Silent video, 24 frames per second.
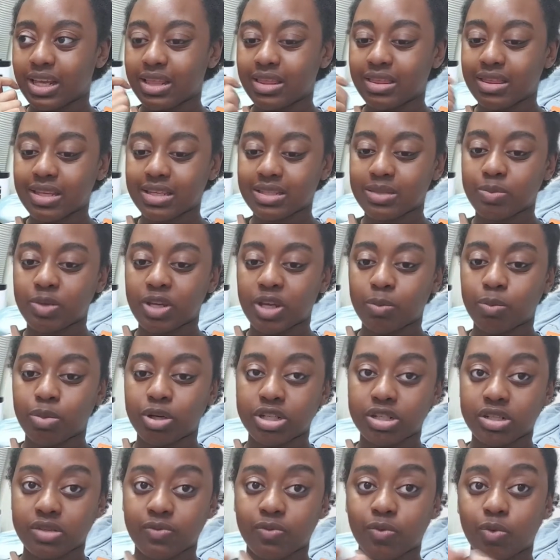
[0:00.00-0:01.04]
in this being
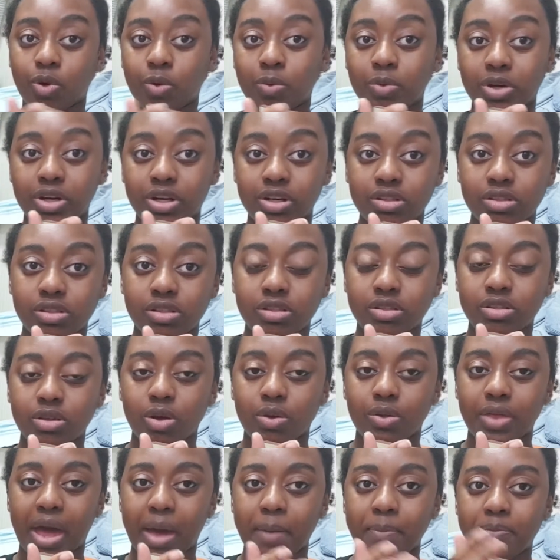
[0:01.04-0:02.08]
pushed forward
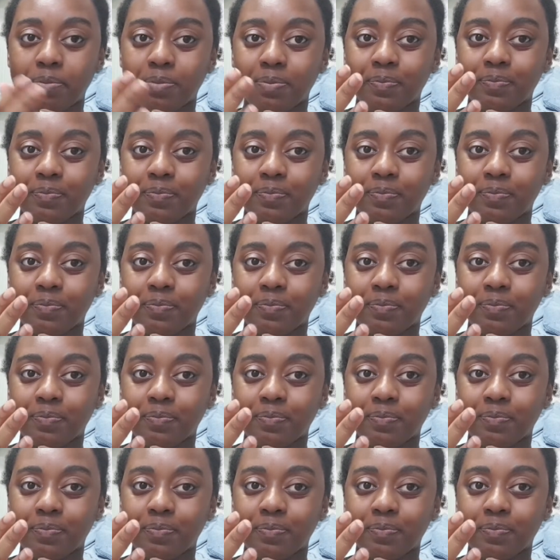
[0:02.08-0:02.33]
so that